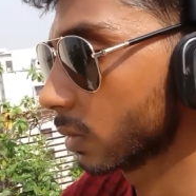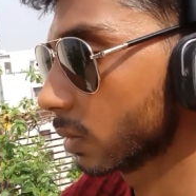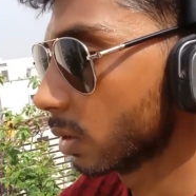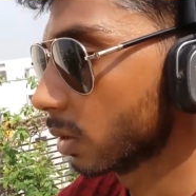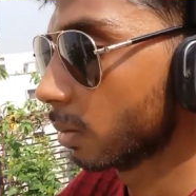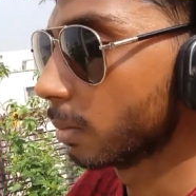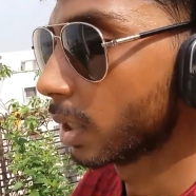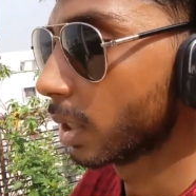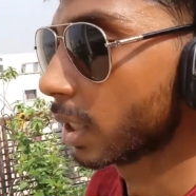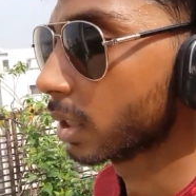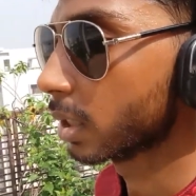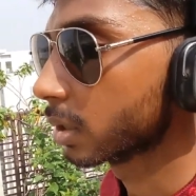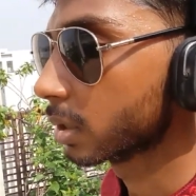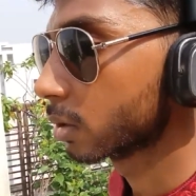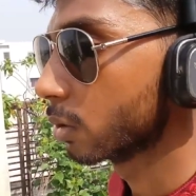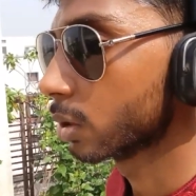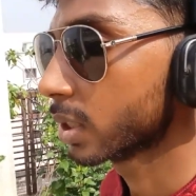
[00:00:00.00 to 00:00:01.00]
make us
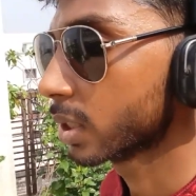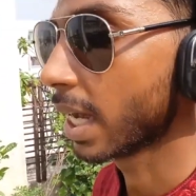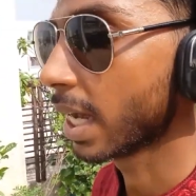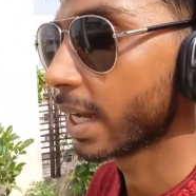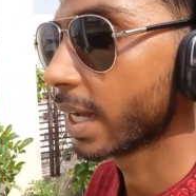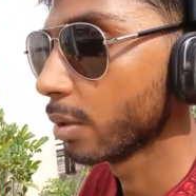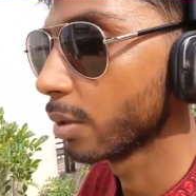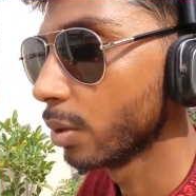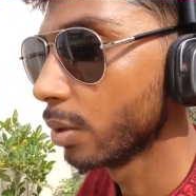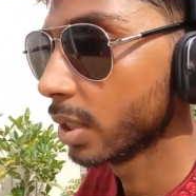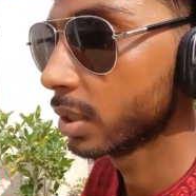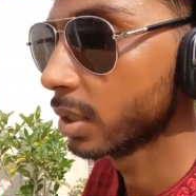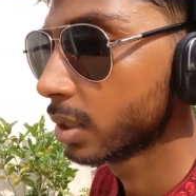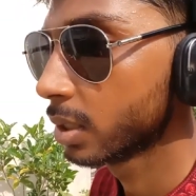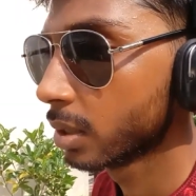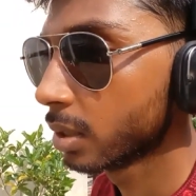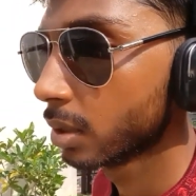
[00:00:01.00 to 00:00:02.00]
go
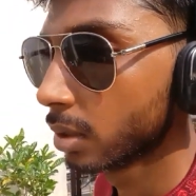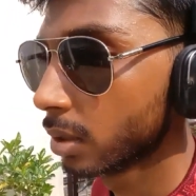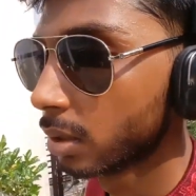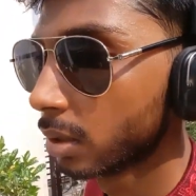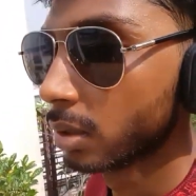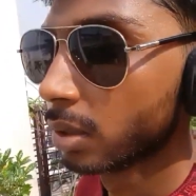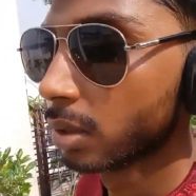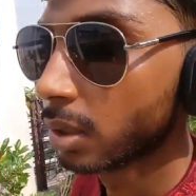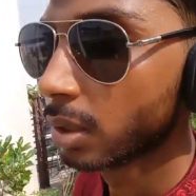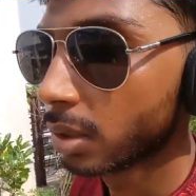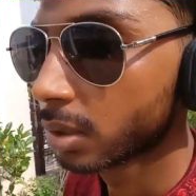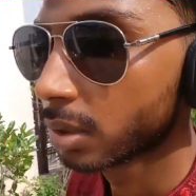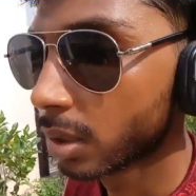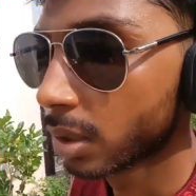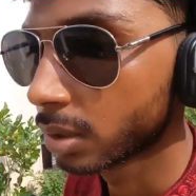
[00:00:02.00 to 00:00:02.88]
sideways, and